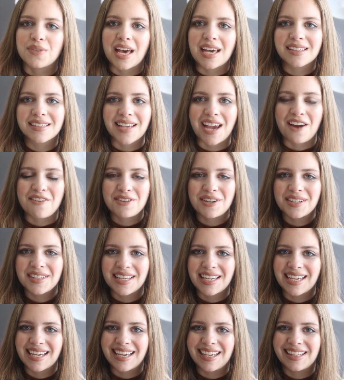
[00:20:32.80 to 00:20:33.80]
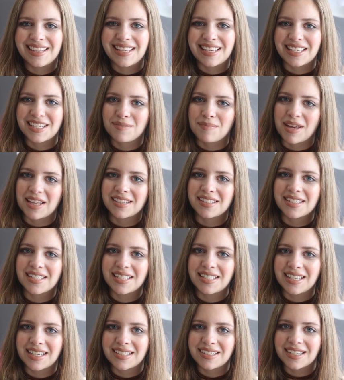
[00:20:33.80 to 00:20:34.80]
So that's everything in this month's
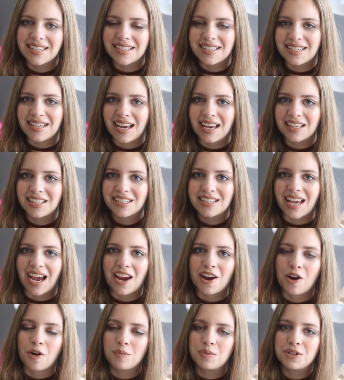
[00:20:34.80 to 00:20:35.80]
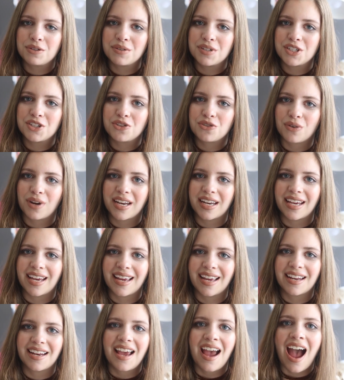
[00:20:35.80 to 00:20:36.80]
Digs and Duds. I hope you enjoyed enjoyed
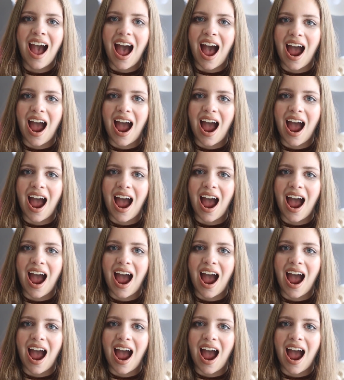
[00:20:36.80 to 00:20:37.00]
it.